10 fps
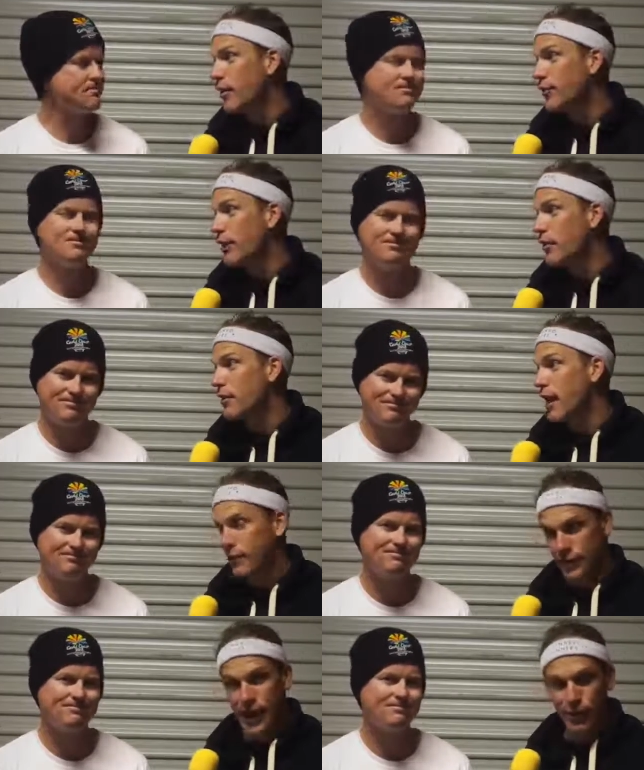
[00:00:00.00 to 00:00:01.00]
Speaker 1: who's there at,
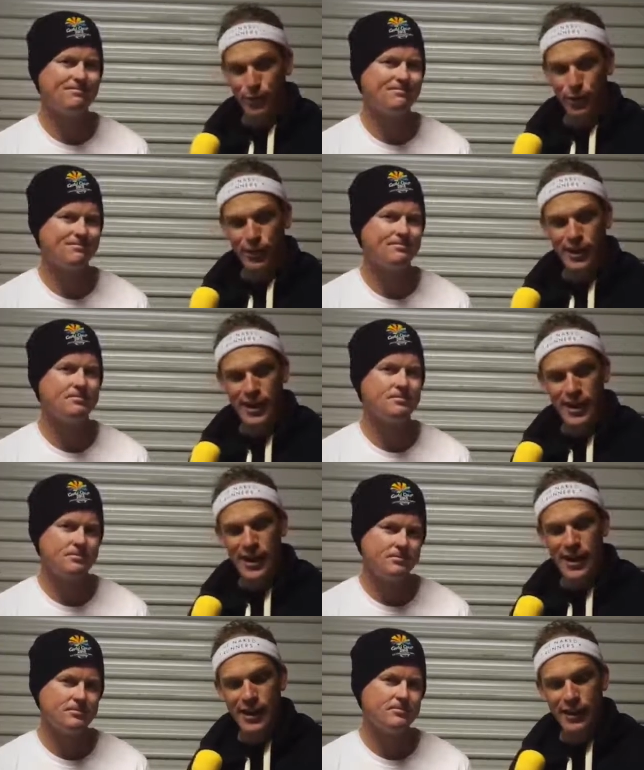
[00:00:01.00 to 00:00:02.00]
at Southport,
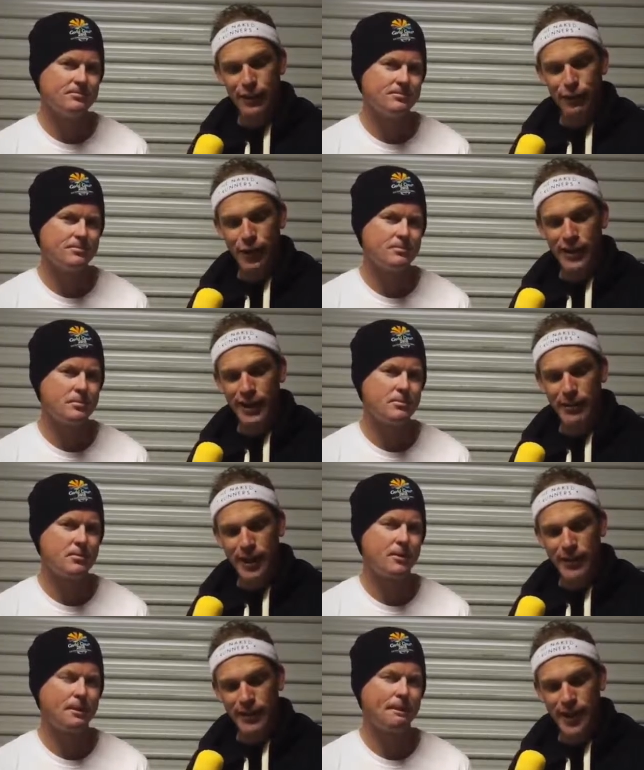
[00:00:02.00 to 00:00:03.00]
uh, the footy club
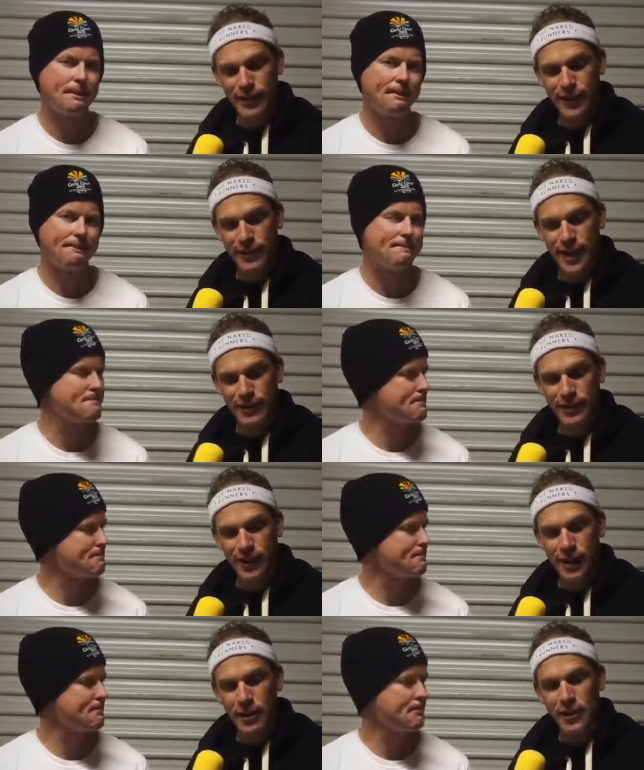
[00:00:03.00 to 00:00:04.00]
there. So that's
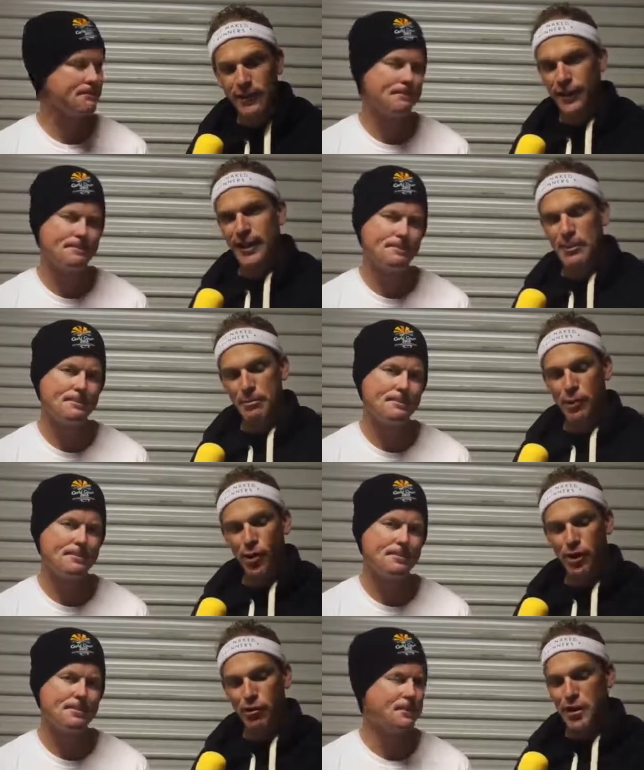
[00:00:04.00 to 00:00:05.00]
fantastic. Let's think a bit
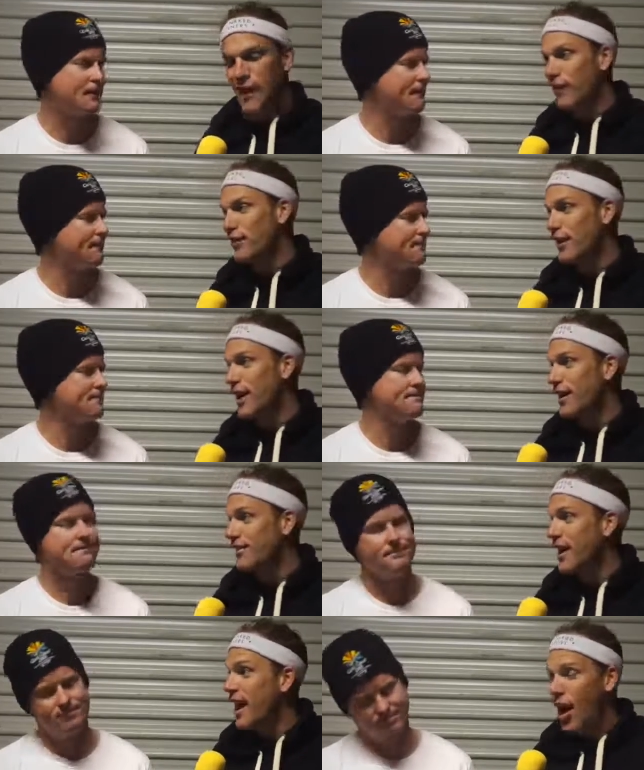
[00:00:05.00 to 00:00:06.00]
broader. Cronulla
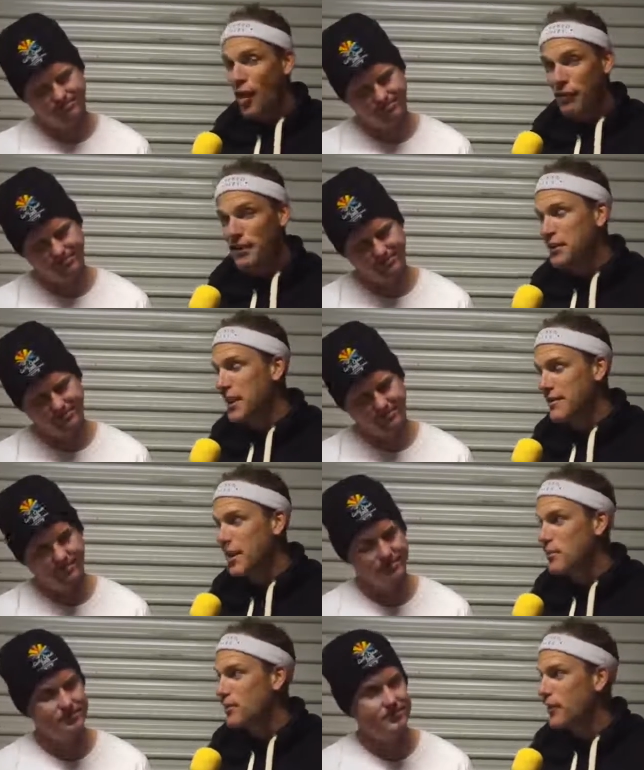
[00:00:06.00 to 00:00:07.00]
Sharks over in
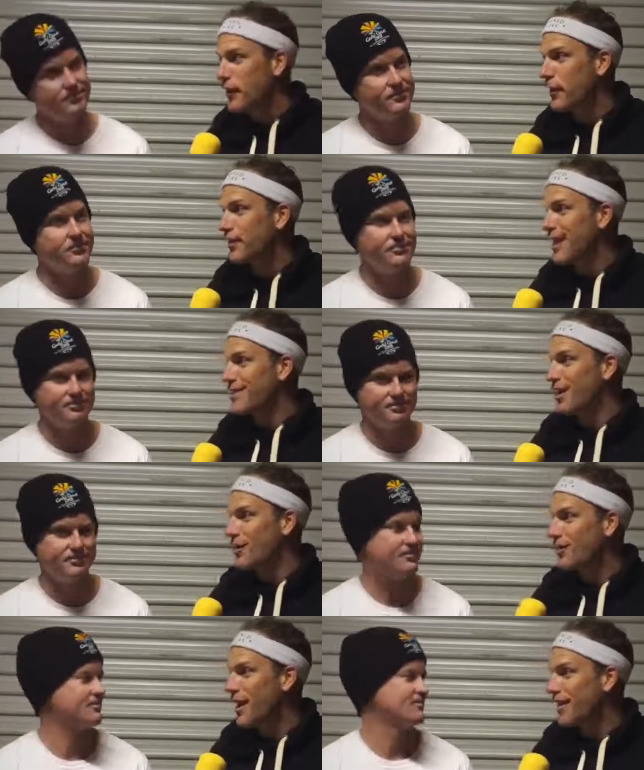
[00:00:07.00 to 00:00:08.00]
Glasgow, Mossy. They got the Glasgow
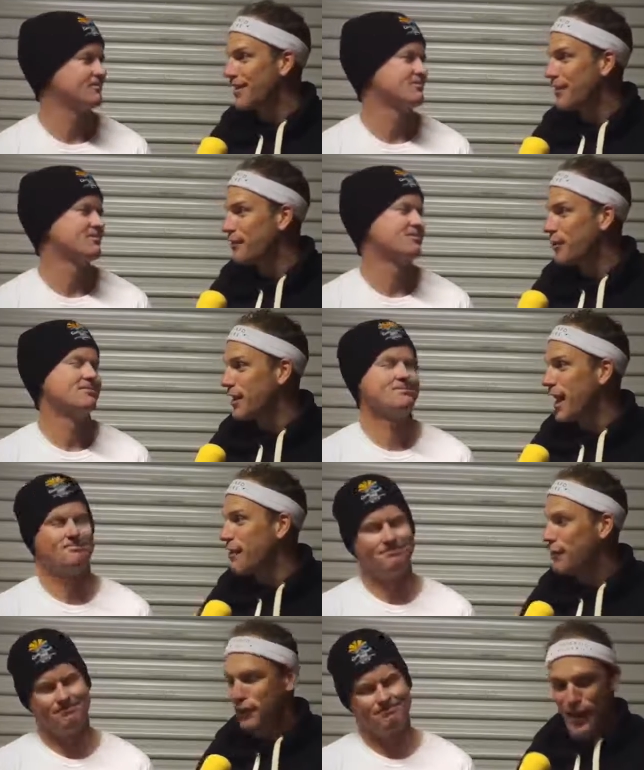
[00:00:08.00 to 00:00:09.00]
Sharks, the footy A
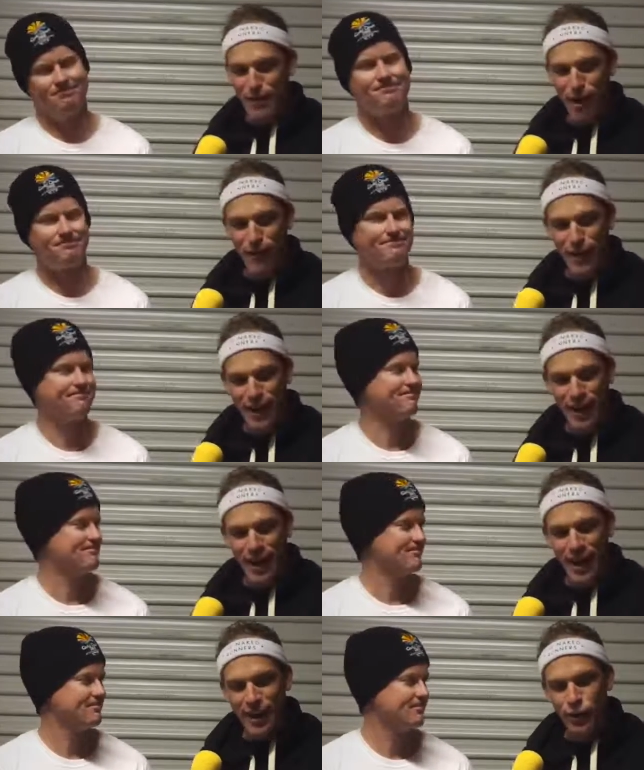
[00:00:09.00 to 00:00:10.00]
F L team over there
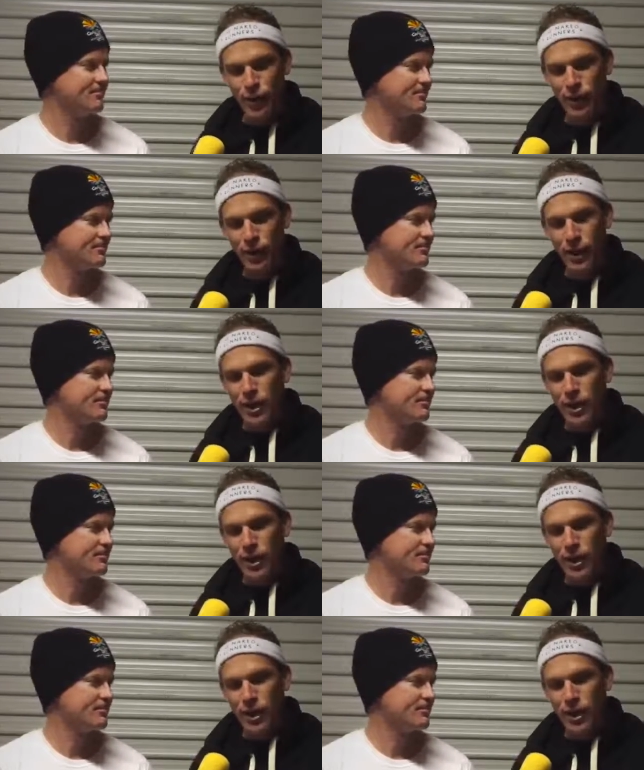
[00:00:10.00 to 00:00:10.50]
as well.